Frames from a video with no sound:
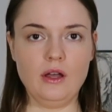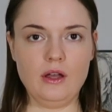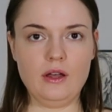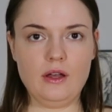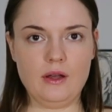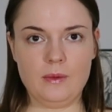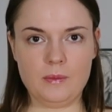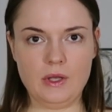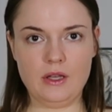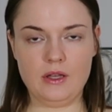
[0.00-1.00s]

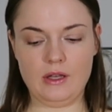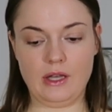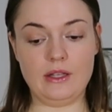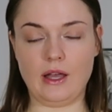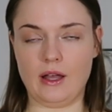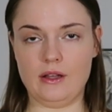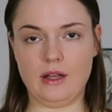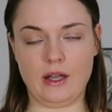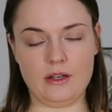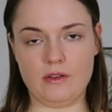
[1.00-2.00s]
Um, and yeah,
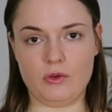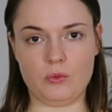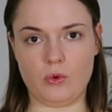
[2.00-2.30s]
I never